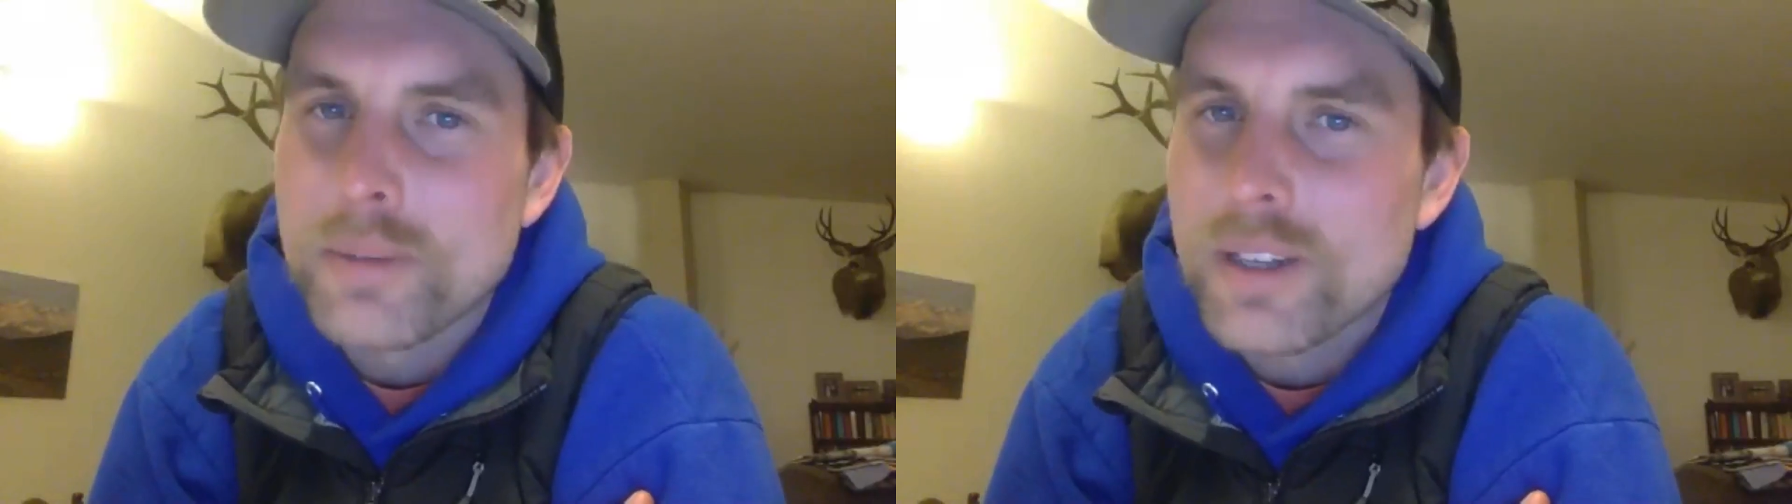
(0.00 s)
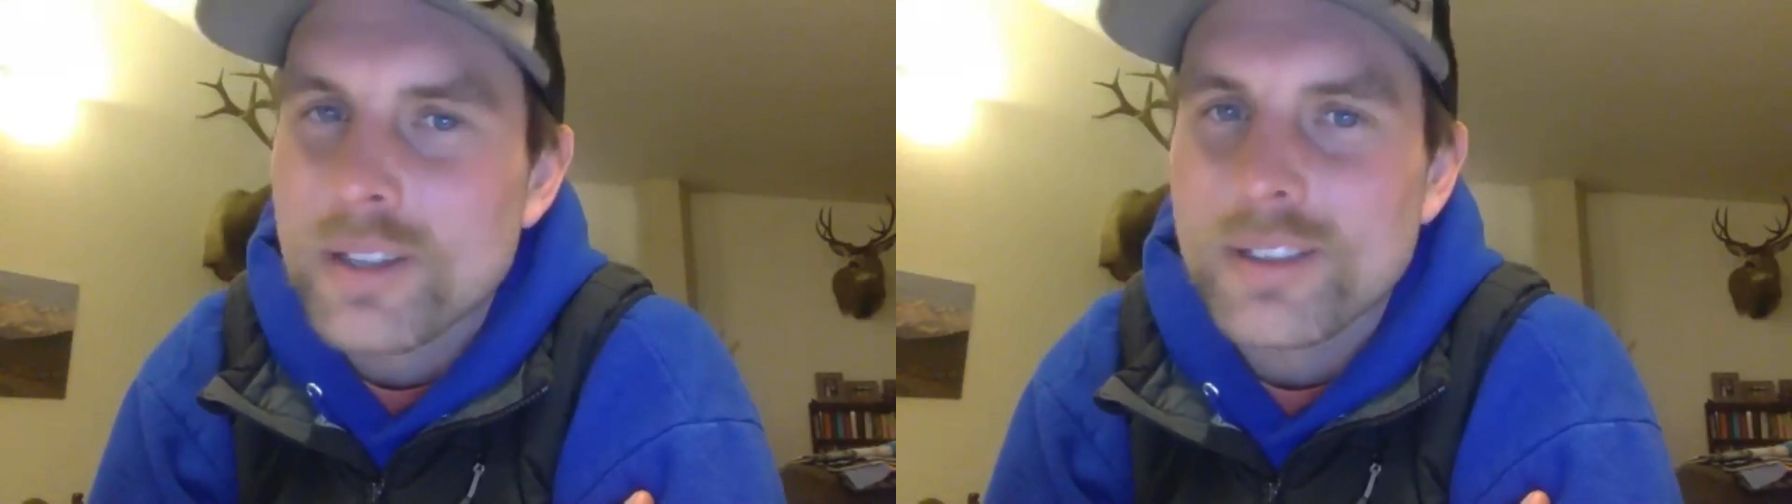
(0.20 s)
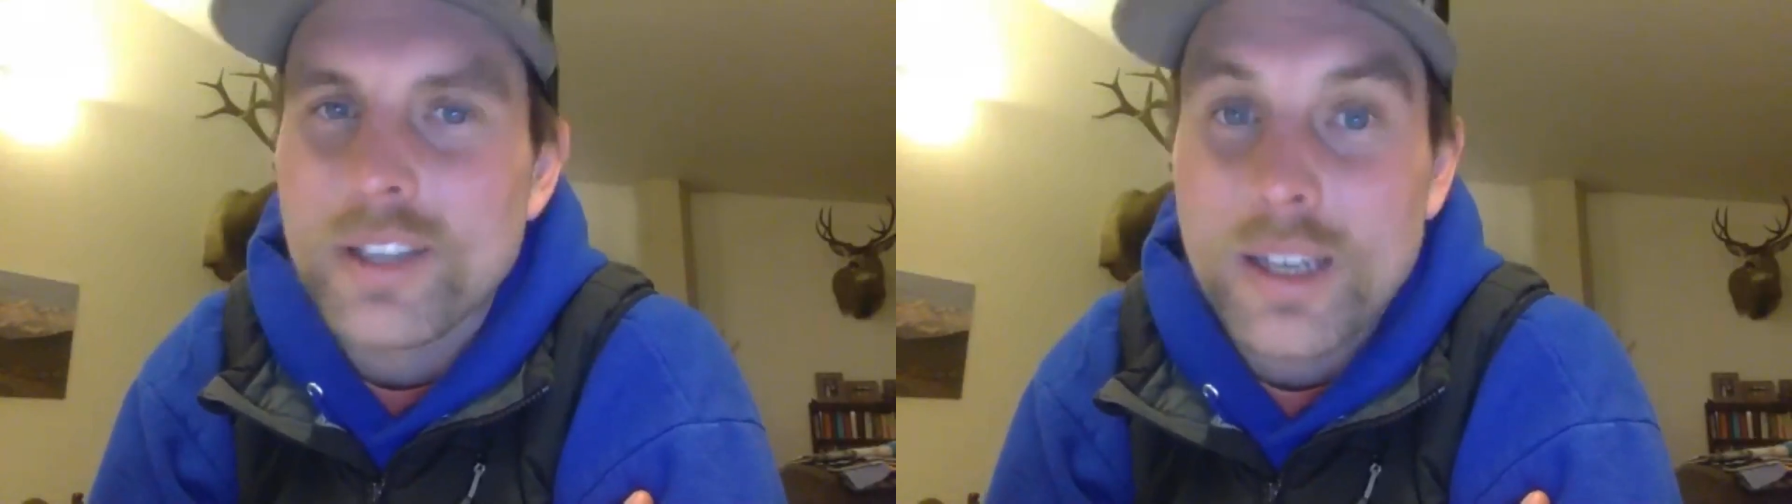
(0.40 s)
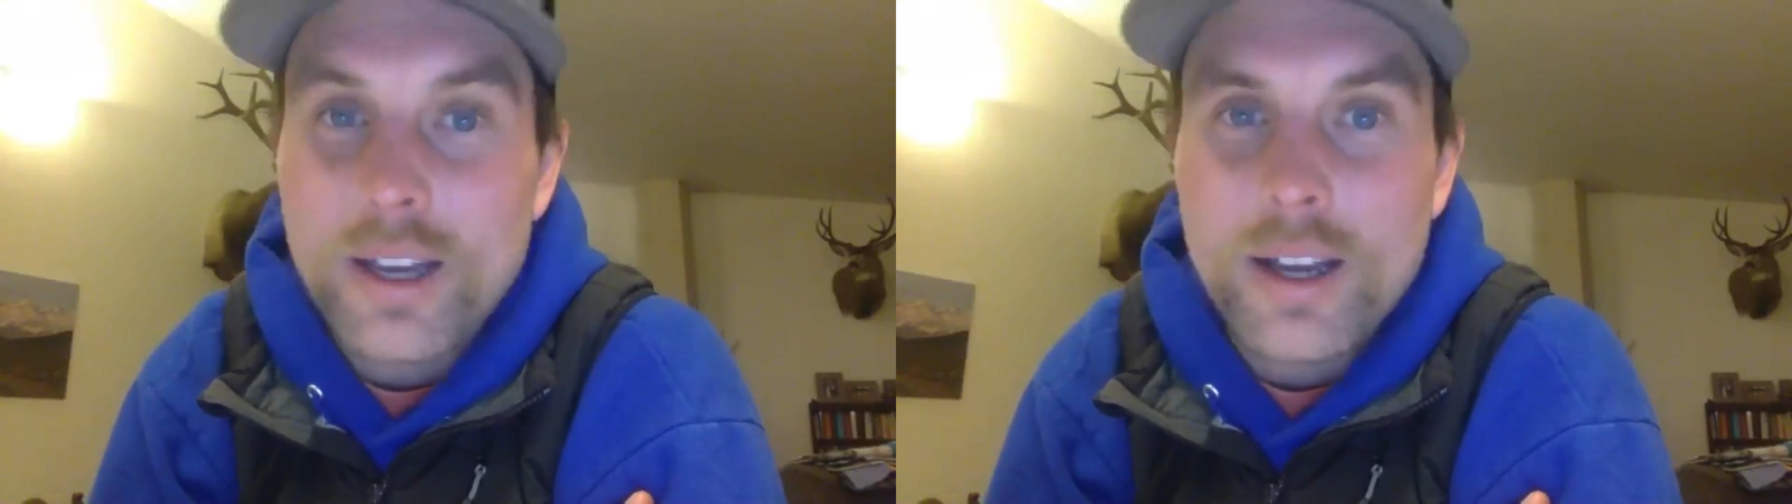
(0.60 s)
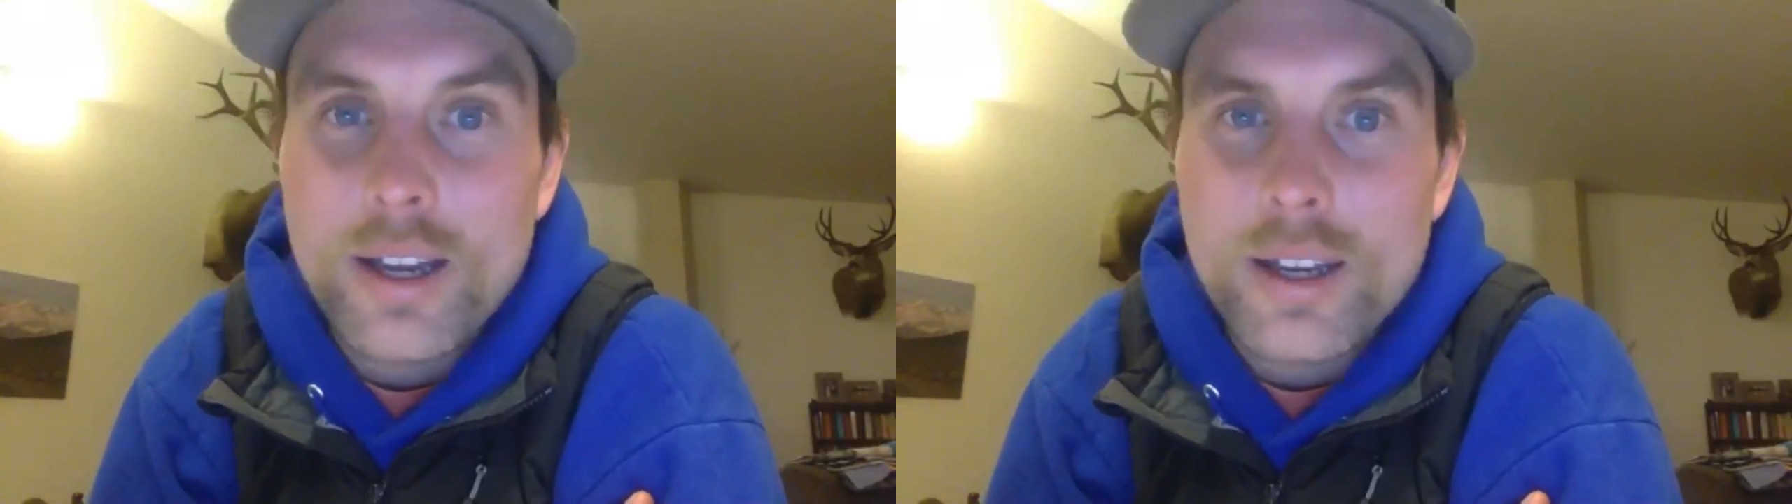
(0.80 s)
in till like
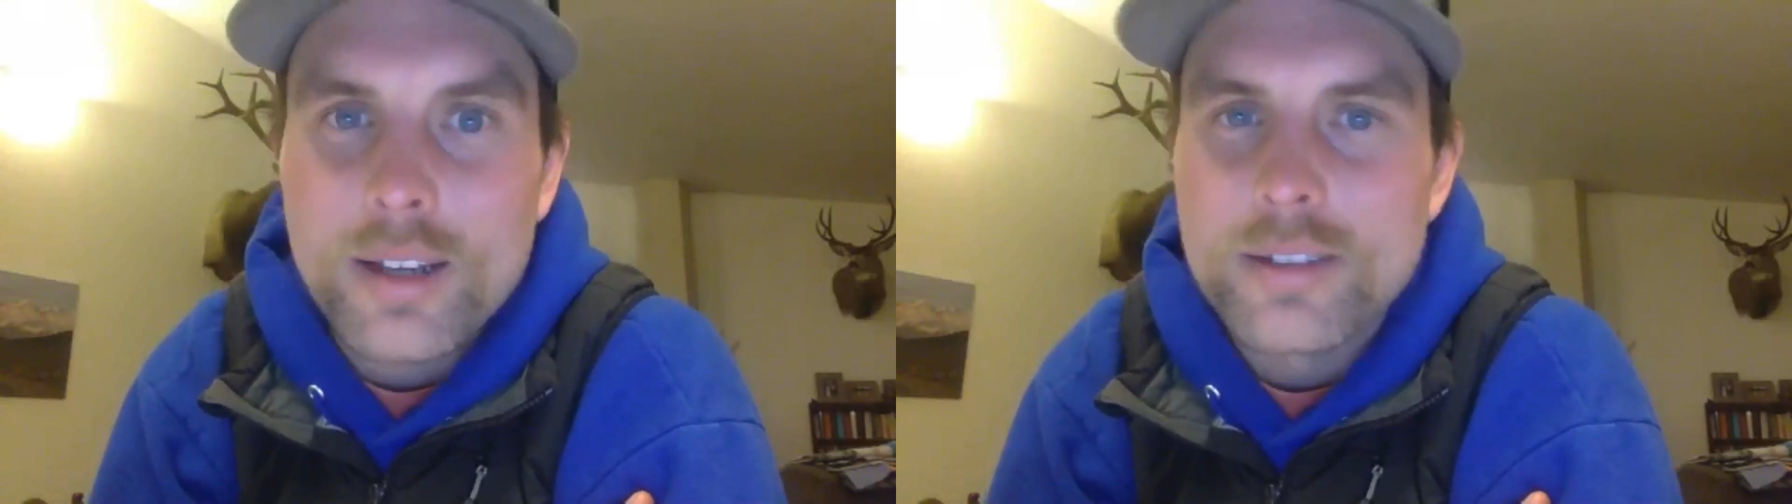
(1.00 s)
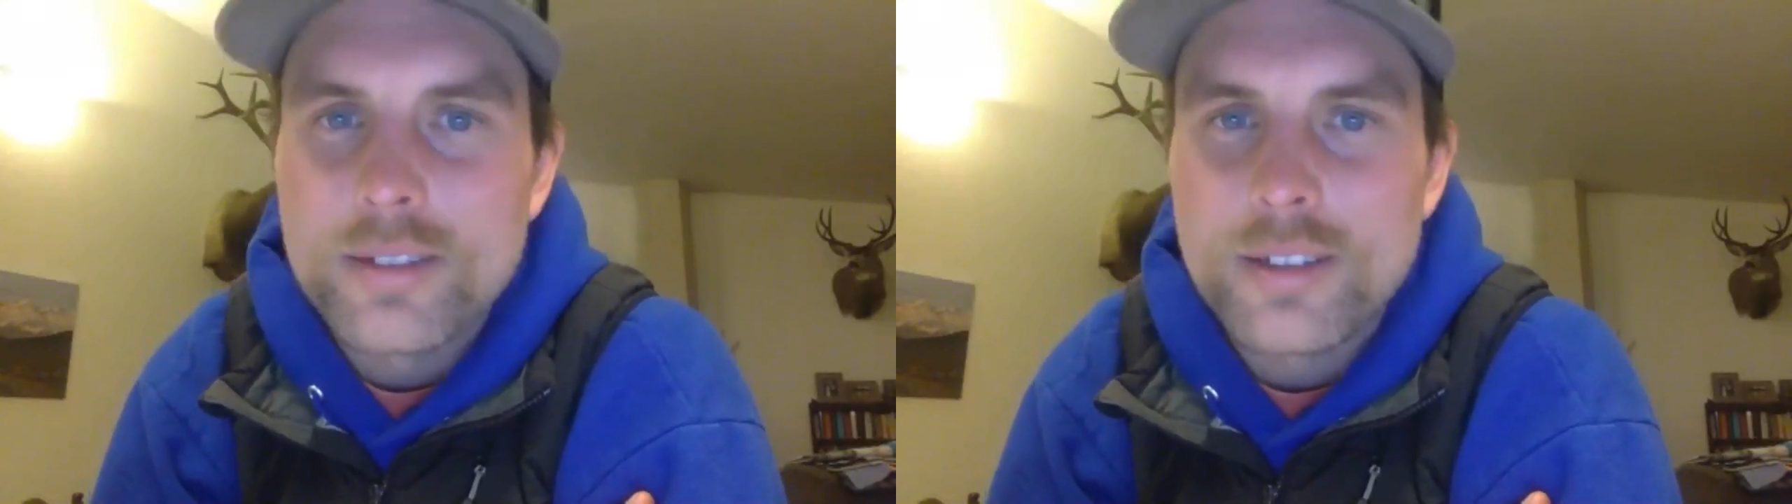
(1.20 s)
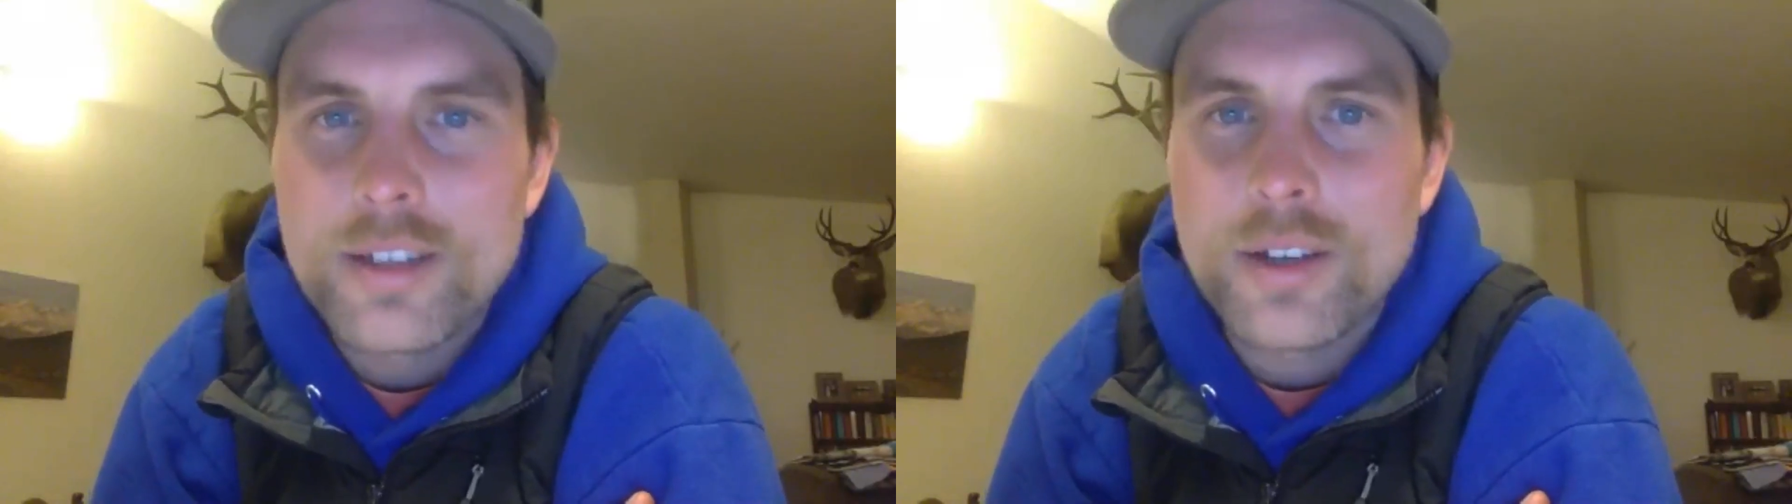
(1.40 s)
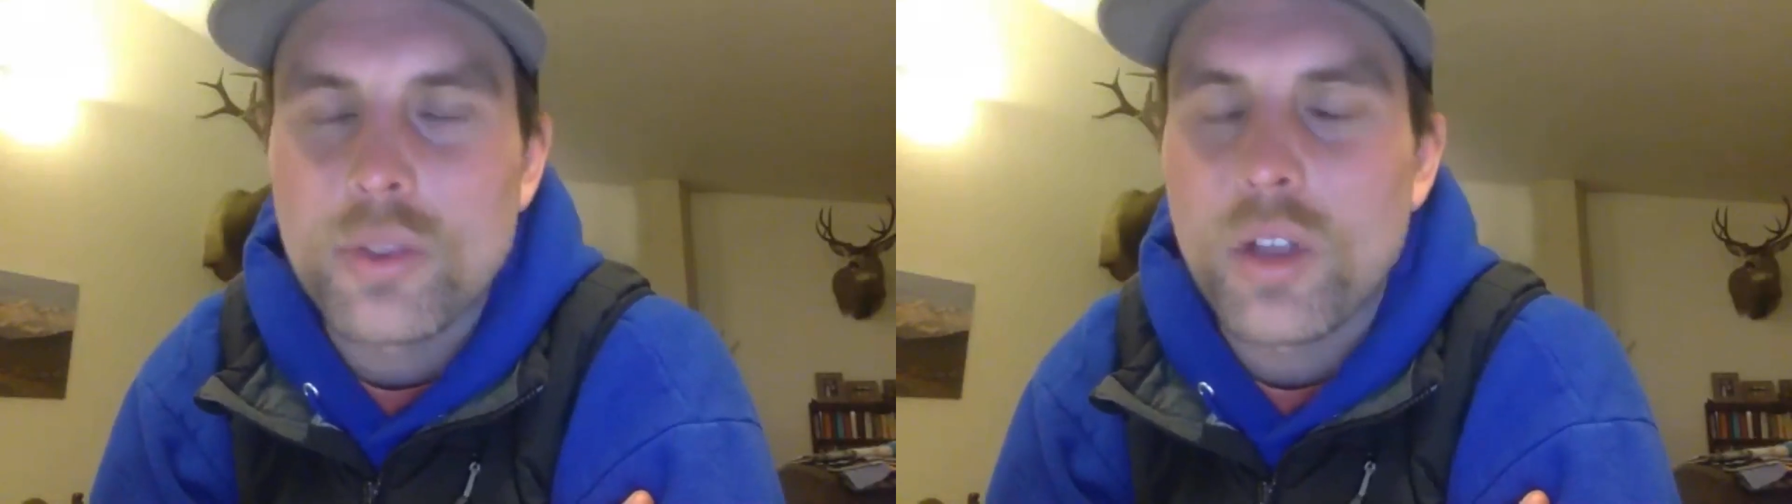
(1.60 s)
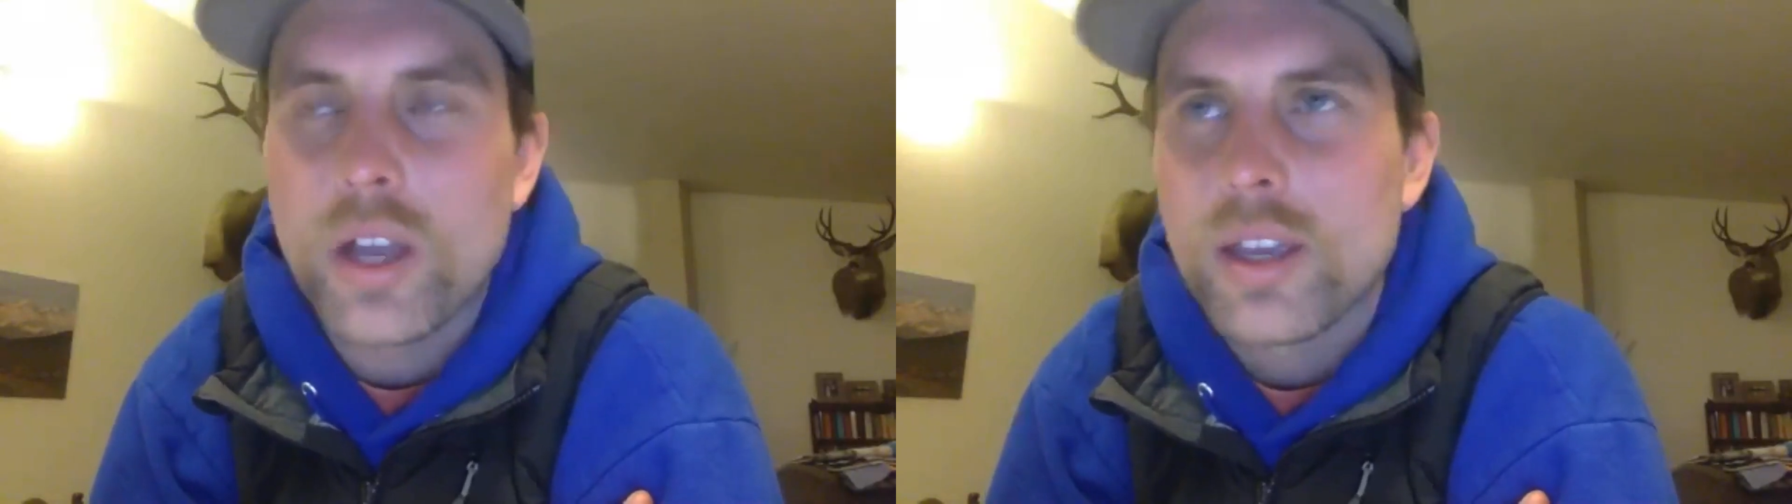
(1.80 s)
9, and
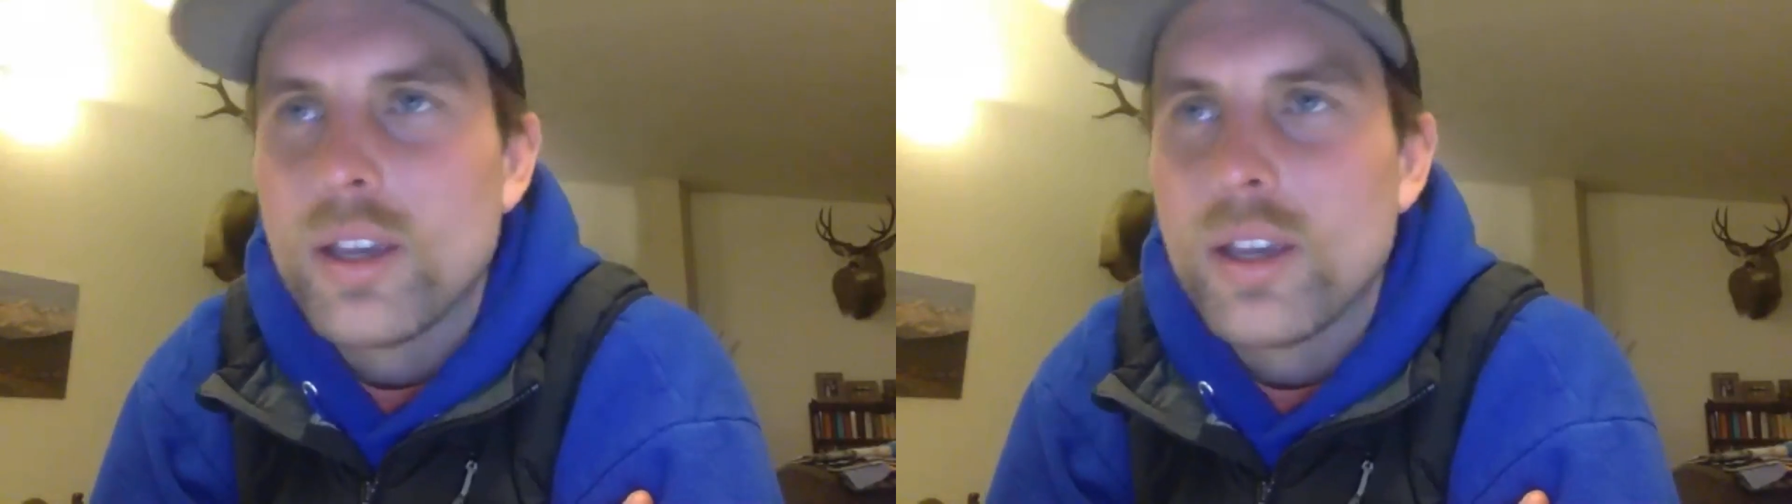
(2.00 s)
like